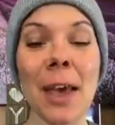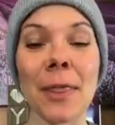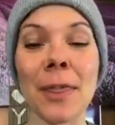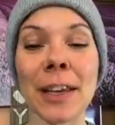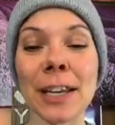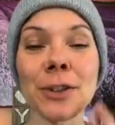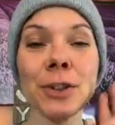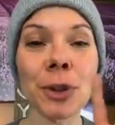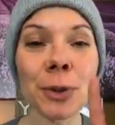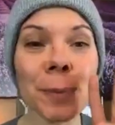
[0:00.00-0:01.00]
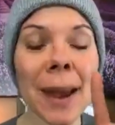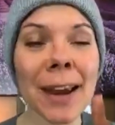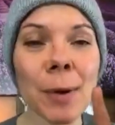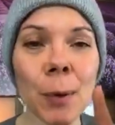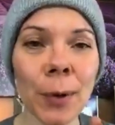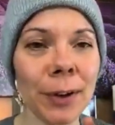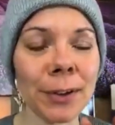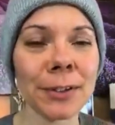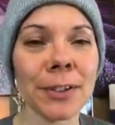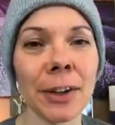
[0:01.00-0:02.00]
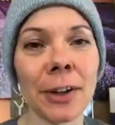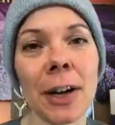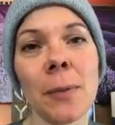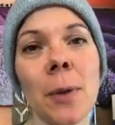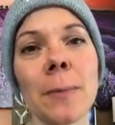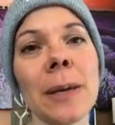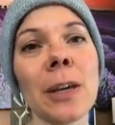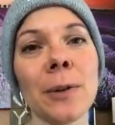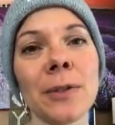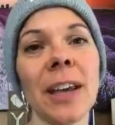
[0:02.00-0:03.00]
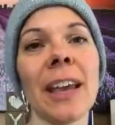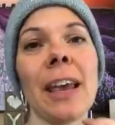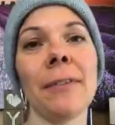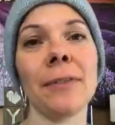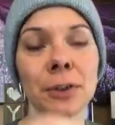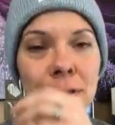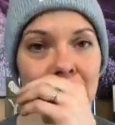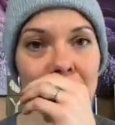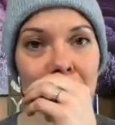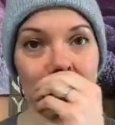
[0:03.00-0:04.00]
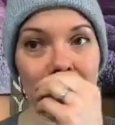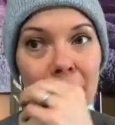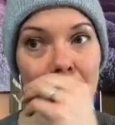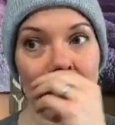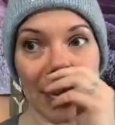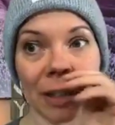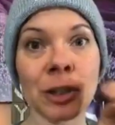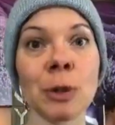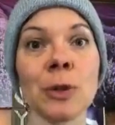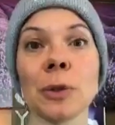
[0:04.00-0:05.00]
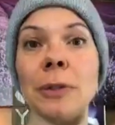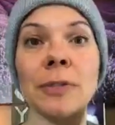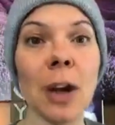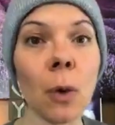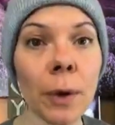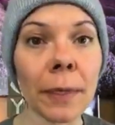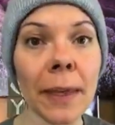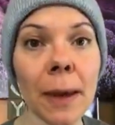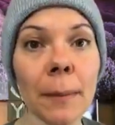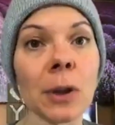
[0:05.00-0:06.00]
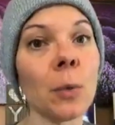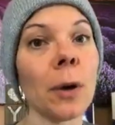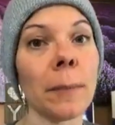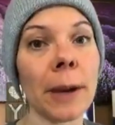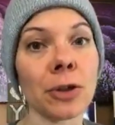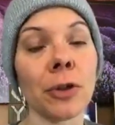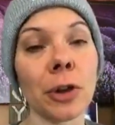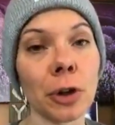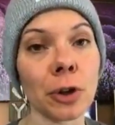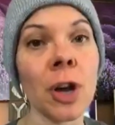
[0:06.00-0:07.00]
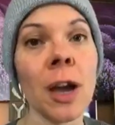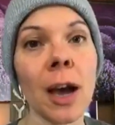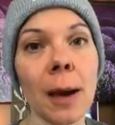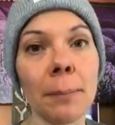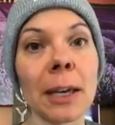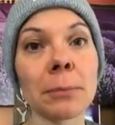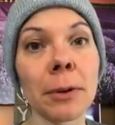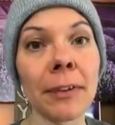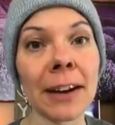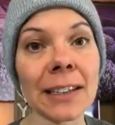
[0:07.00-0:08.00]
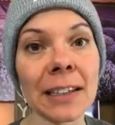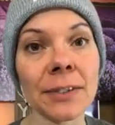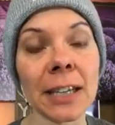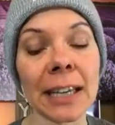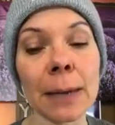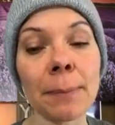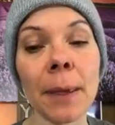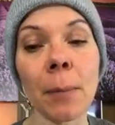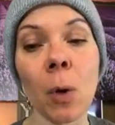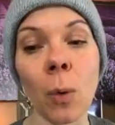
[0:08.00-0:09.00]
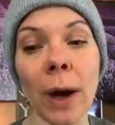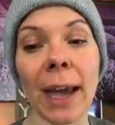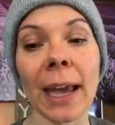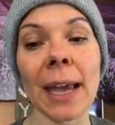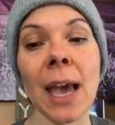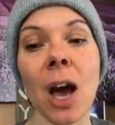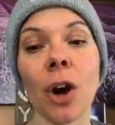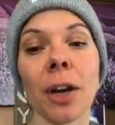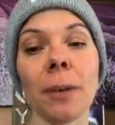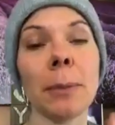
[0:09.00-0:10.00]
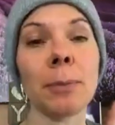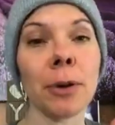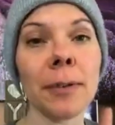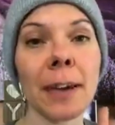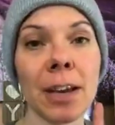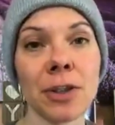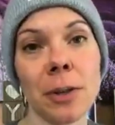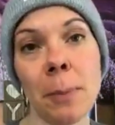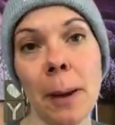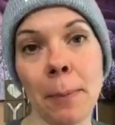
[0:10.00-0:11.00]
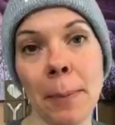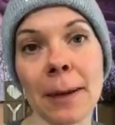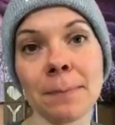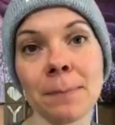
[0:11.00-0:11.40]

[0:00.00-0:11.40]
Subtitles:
The two main oils that you're going to want to be using if you're dealing with ear mite issues or you've dealt with them and you want to make sure that you're being preventative to keep them away are going to be Purification and Peppermint.